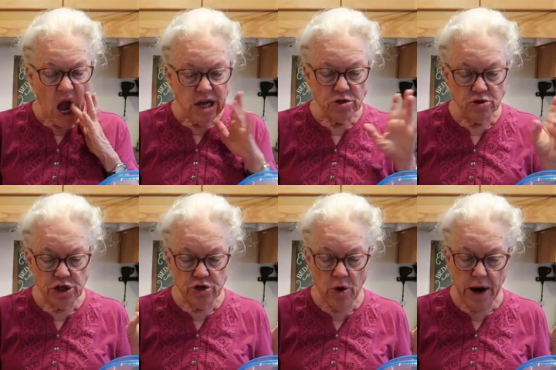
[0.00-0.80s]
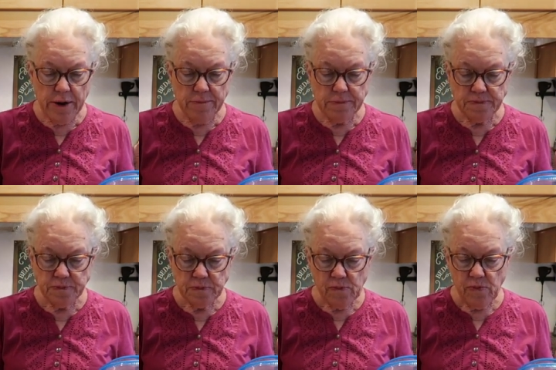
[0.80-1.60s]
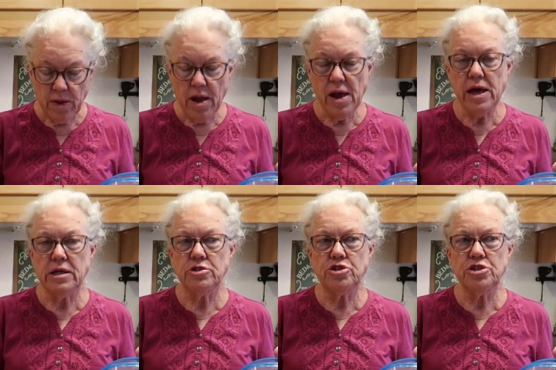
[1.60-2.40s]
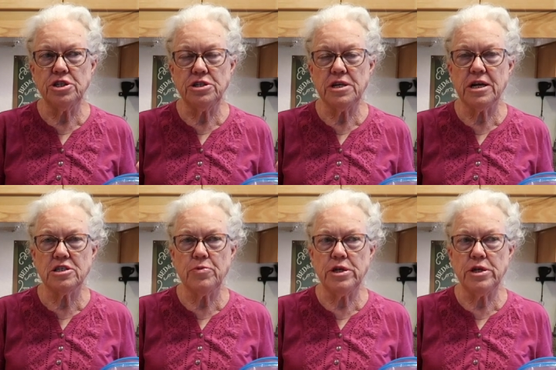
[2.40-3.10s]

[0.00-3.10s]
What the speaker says: So she tried them, and she texted me,